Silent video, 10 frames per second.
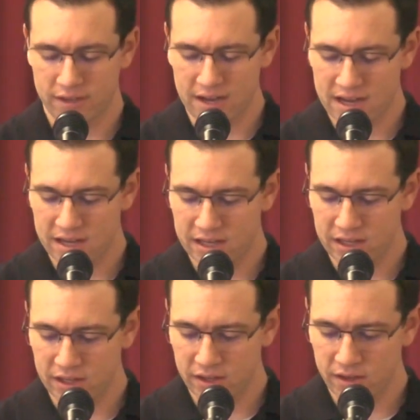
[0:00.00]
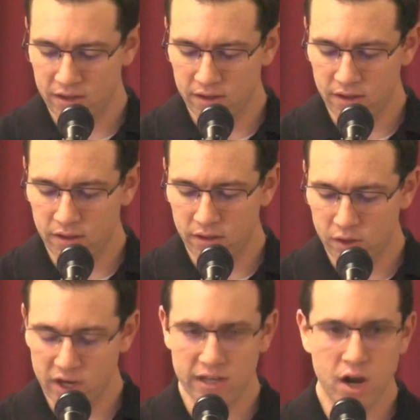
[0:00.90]
Uh,
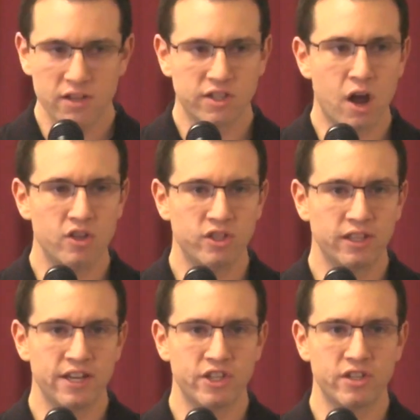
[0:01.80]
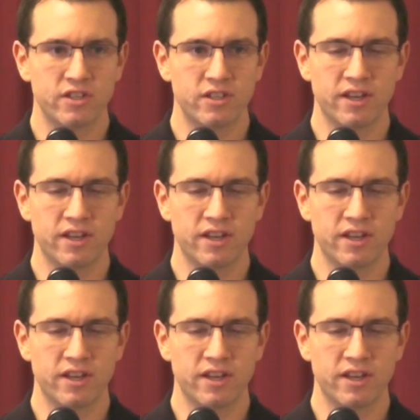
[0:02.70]
look at God's consolations,